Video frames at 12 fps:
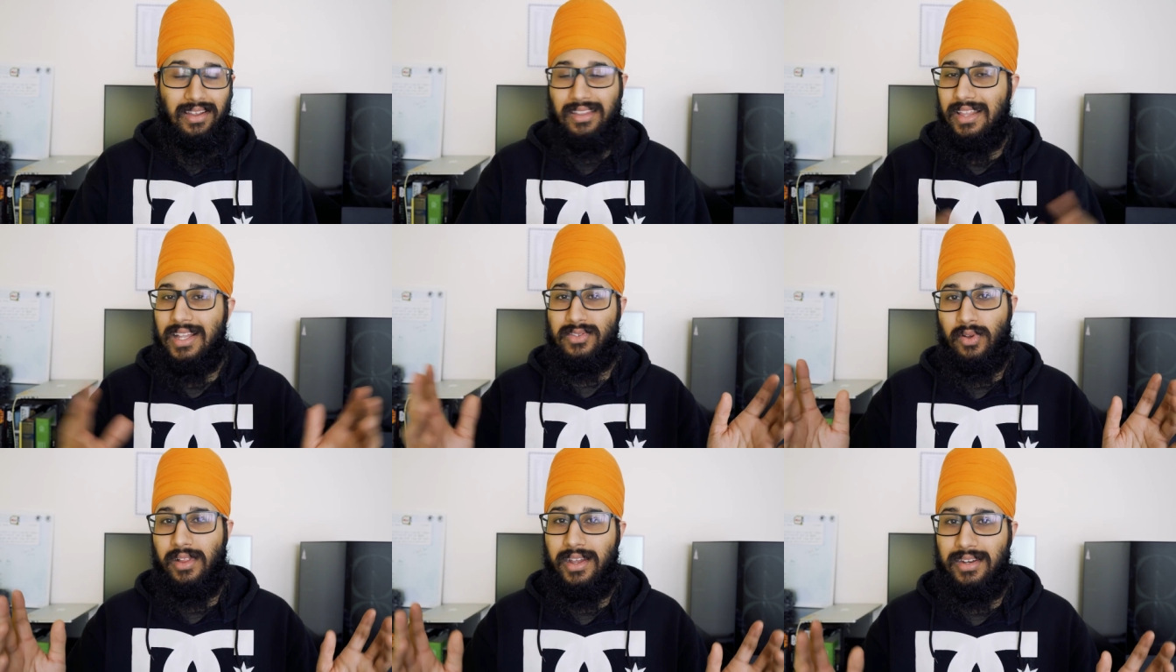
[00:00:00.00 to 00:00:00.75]
And that's
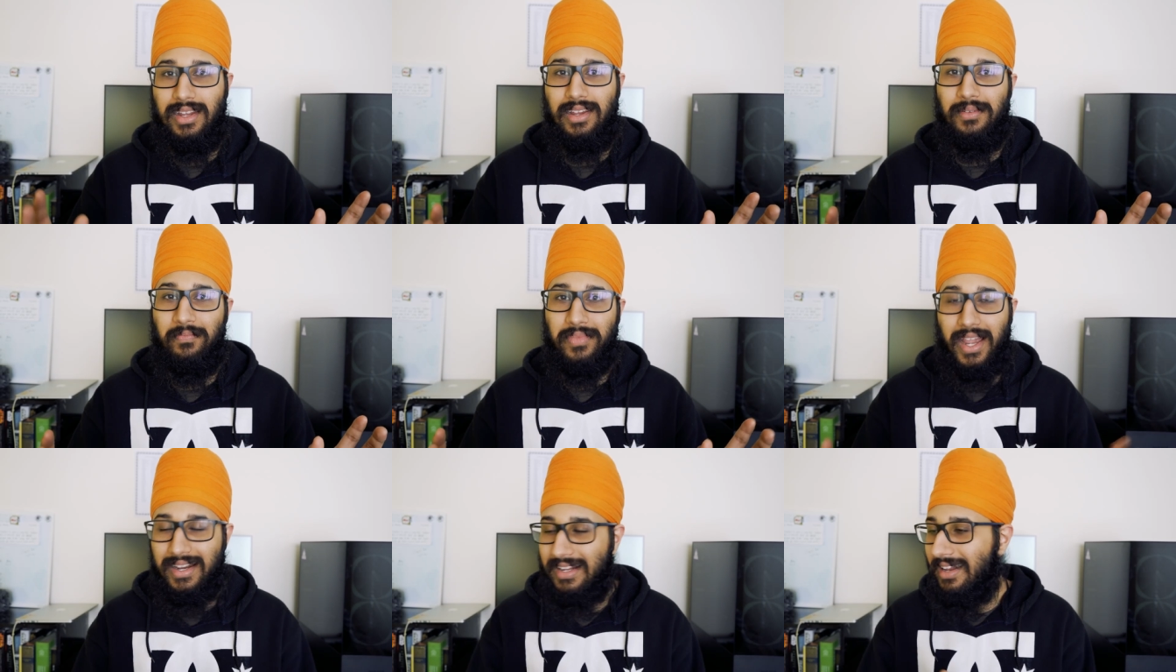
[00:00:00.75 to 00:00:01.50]
all I need.
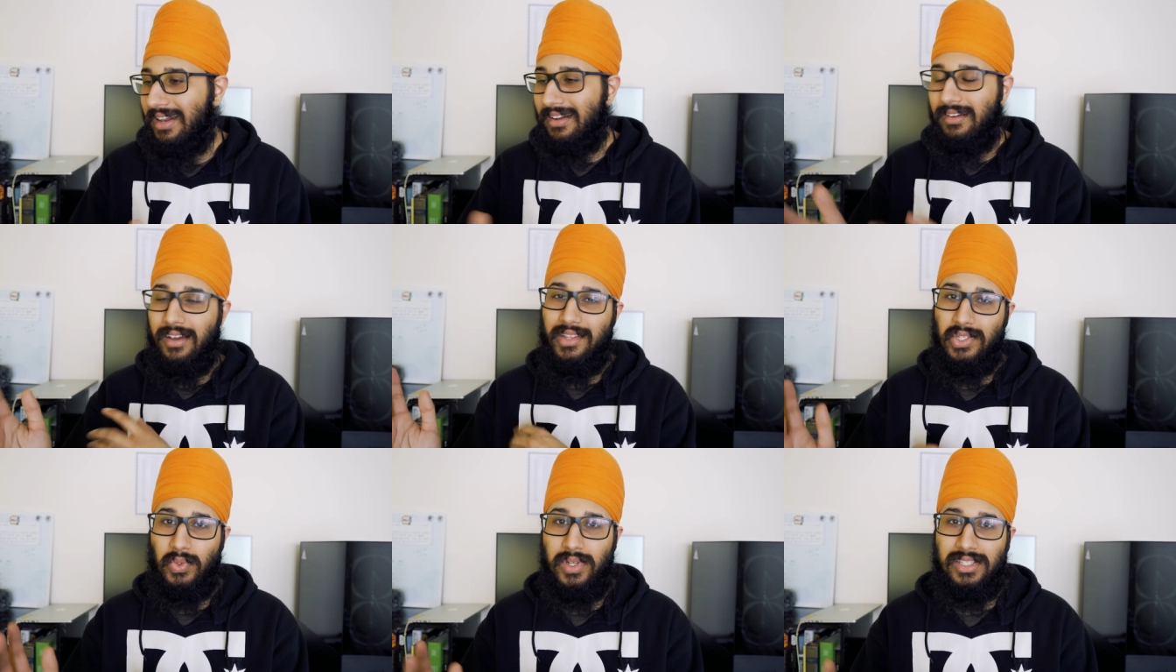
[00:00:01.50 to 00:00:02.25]
I didn't need
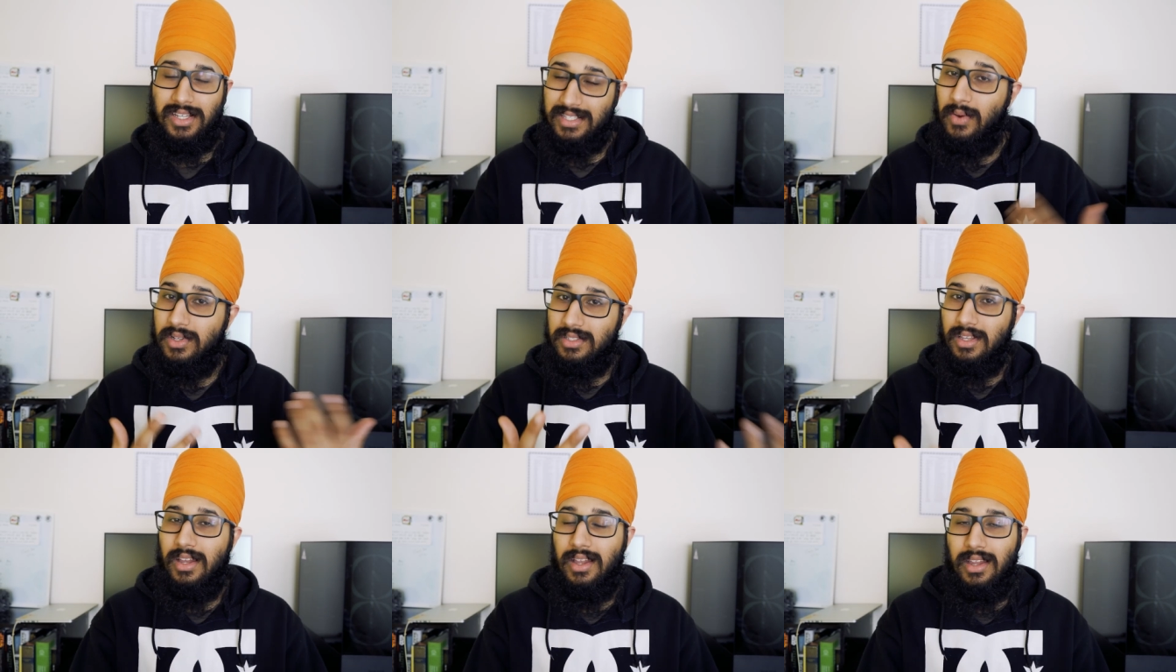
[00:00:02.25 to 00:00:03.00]
another twist because I
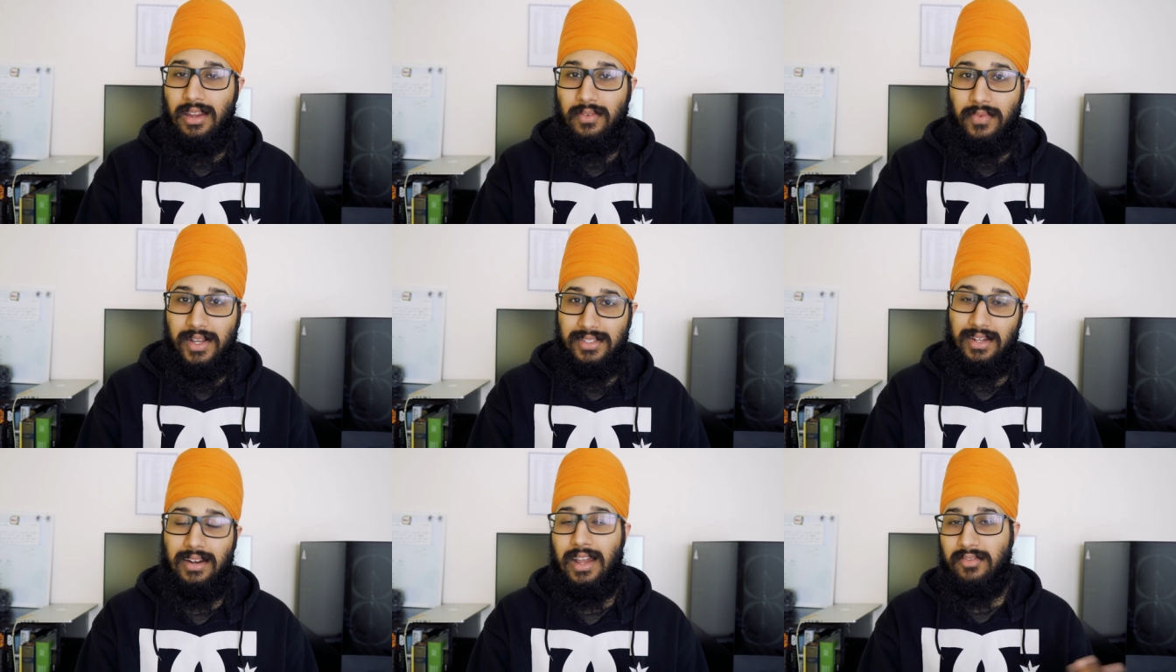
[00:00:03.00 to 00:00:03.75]
was
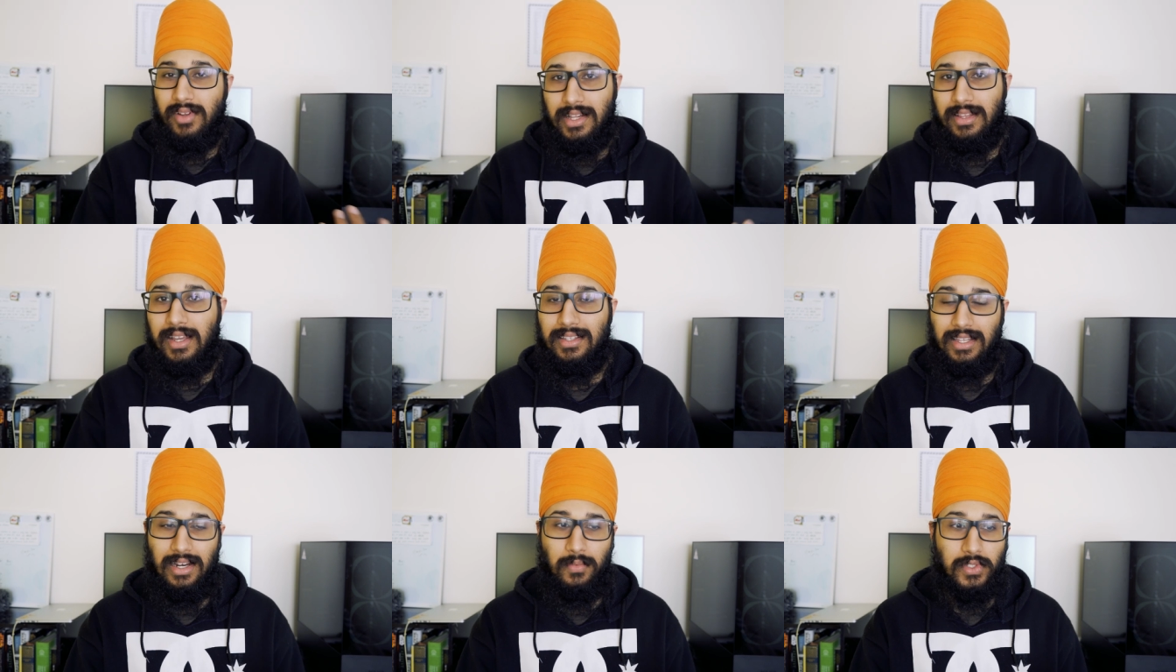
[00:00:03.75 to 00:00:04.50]
invested and I really liked
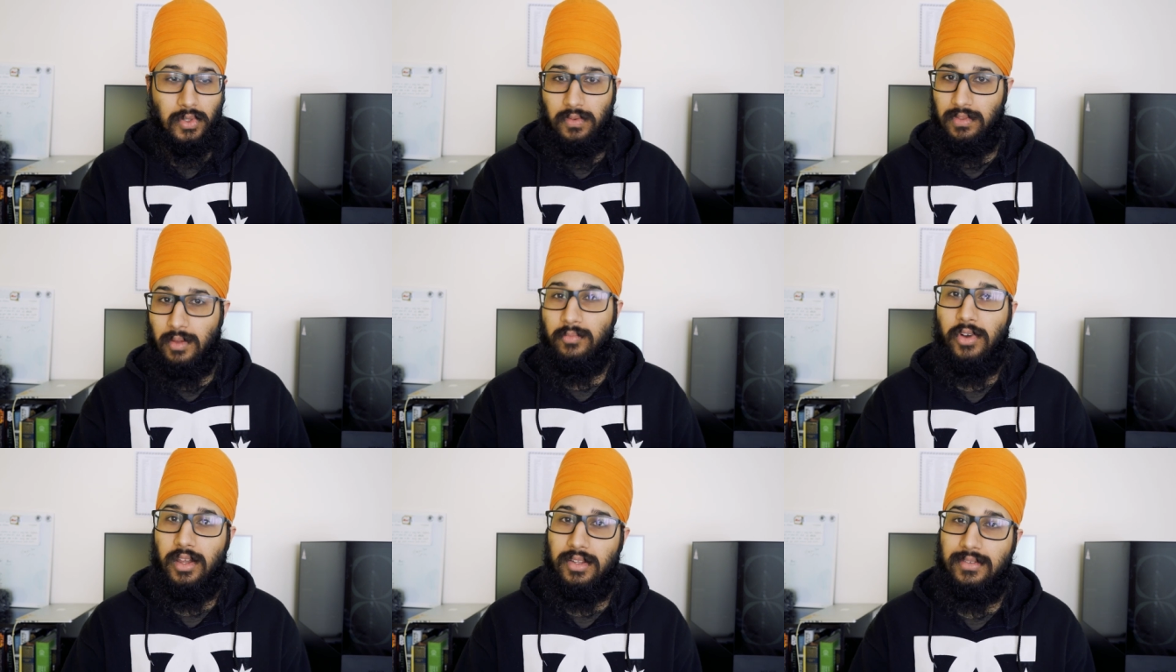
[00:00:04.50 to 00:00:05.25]
that episode of the
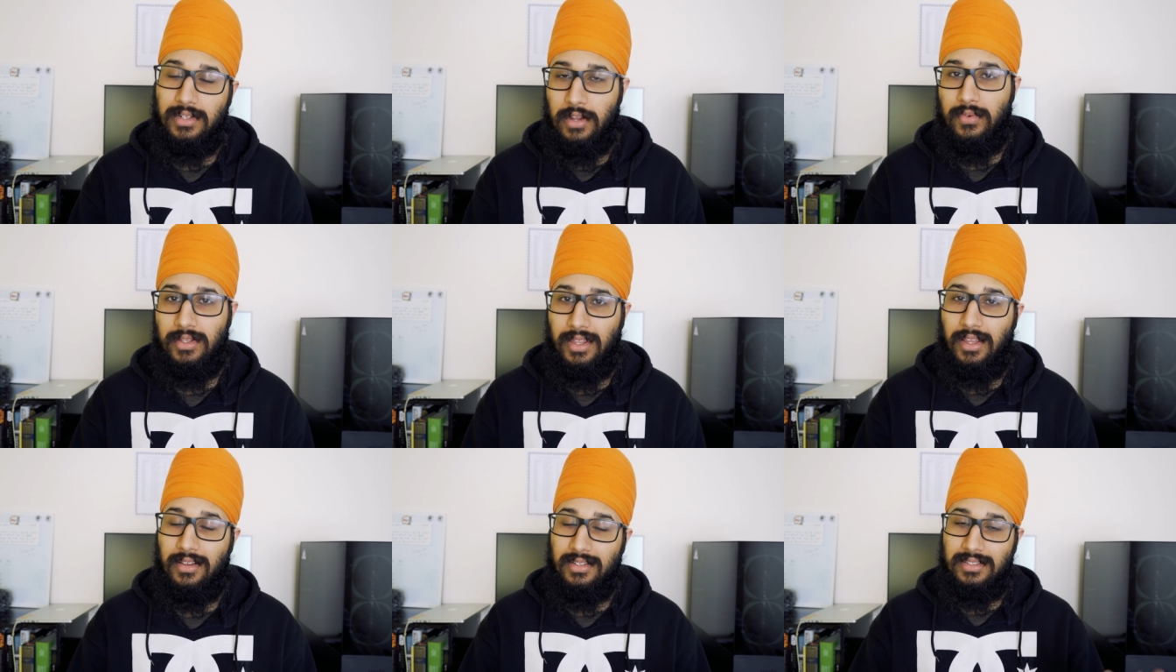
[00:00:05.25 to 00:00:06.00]
brother and
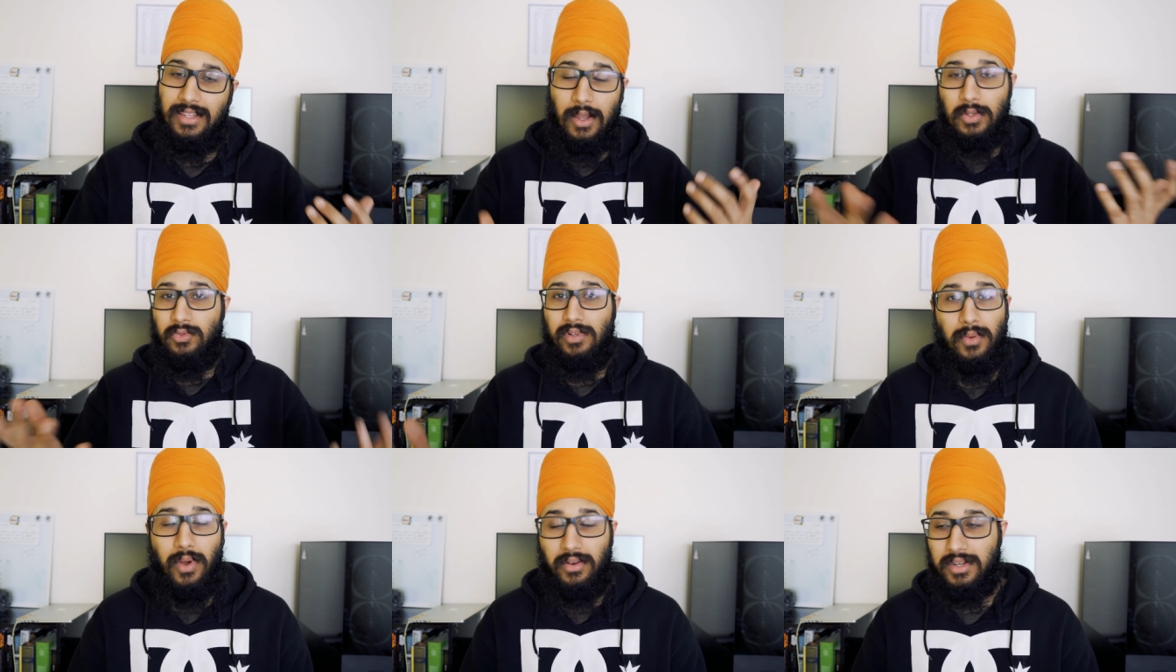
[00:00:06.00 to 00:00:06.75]
everything because that was
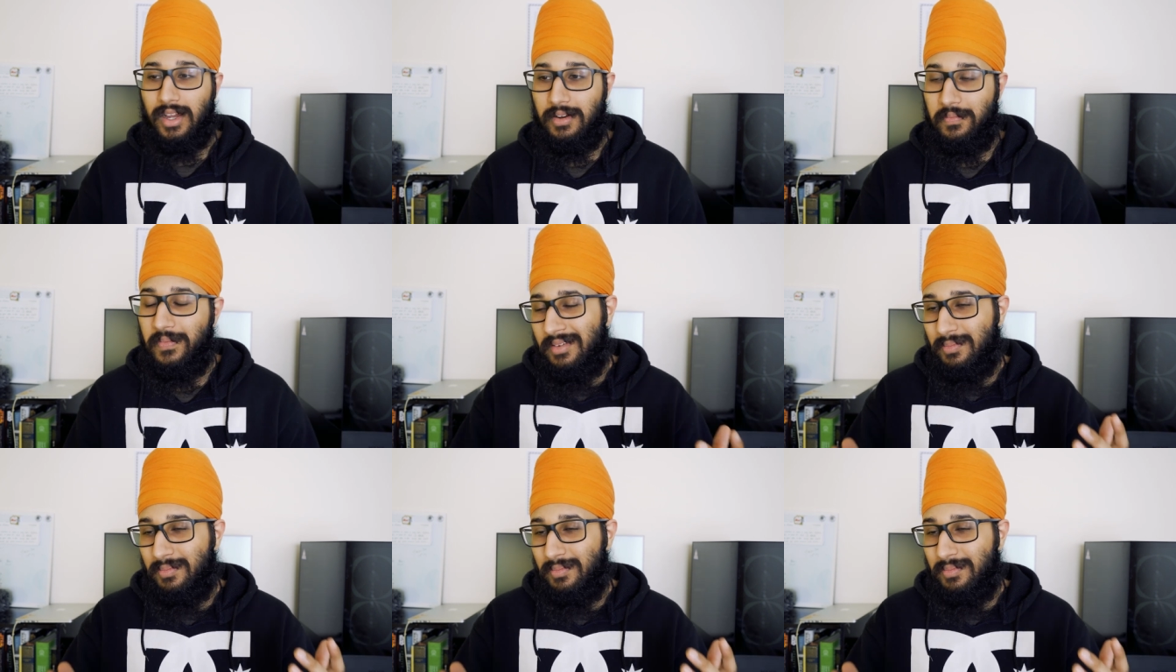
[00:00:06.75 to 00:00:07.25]
really well done.